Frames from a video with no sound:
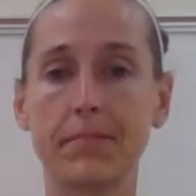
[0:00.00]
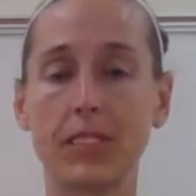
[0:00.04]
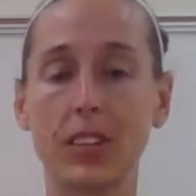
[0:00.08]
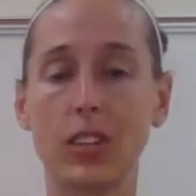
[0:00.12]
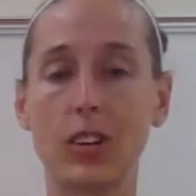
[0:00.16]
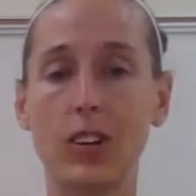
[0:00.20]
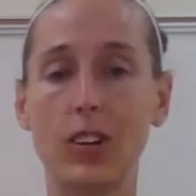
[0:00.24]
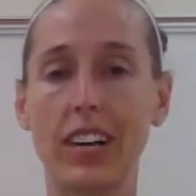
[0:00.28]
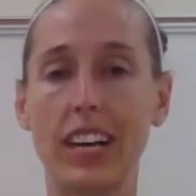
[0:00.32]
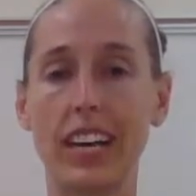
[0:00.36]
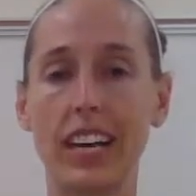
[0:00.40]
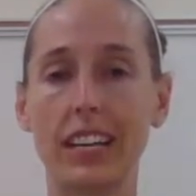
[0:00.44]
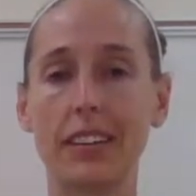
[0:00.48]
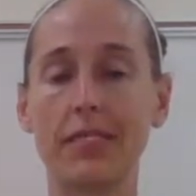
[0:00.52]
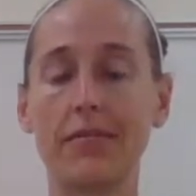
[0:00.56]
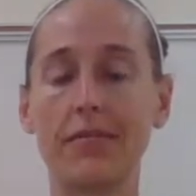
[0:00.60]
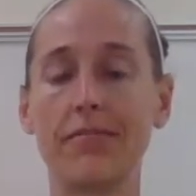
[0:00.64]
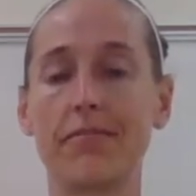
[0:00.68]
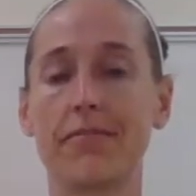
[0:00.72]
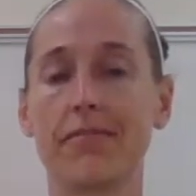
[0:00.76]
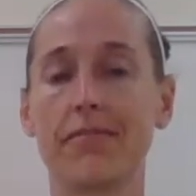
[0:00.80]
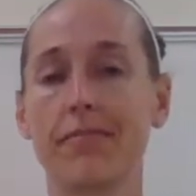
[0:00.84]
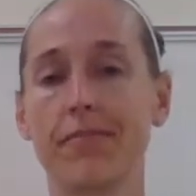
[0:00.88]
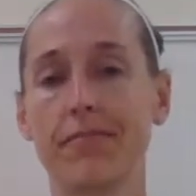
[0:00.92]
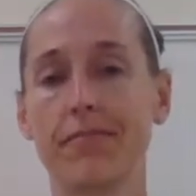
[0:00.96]
Go ahead,
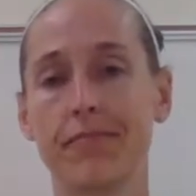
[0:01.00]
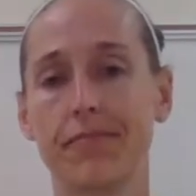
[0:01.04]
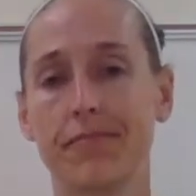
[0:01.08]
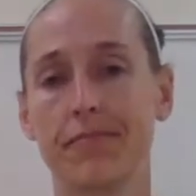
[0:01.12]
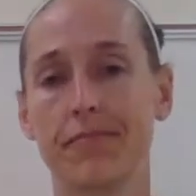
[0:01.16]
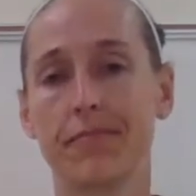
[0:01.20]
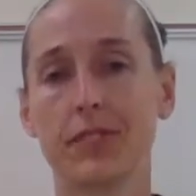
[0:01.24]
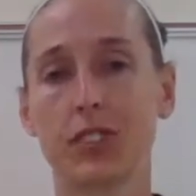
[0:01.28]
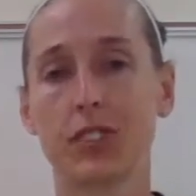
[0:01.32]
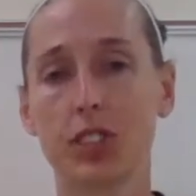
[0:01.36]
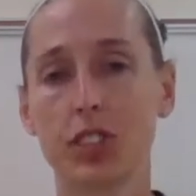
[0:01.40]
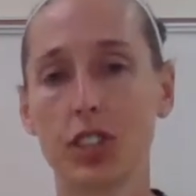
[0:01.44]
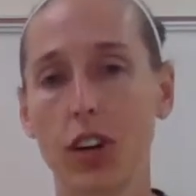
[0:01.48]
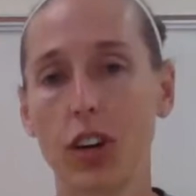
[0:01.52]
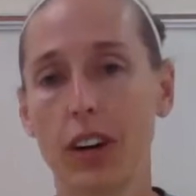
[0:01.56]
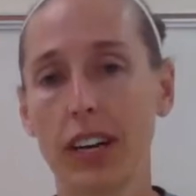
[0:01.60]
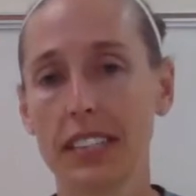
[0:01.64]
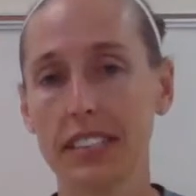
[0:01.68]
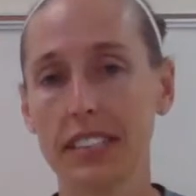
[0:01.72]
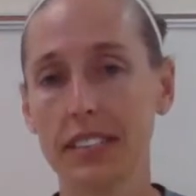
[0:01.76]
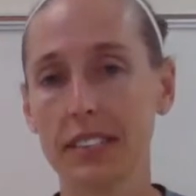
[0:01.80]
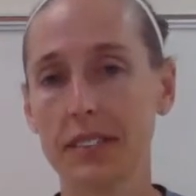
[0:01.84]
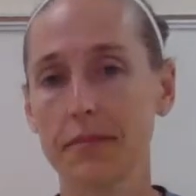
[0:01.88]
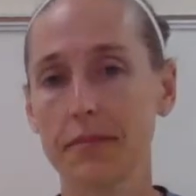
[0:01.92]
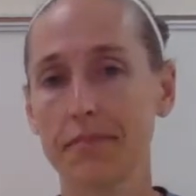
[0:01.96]
show
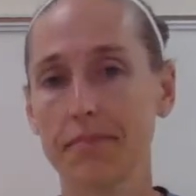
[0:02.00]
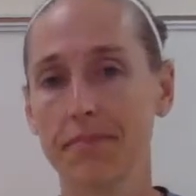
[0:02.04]
us.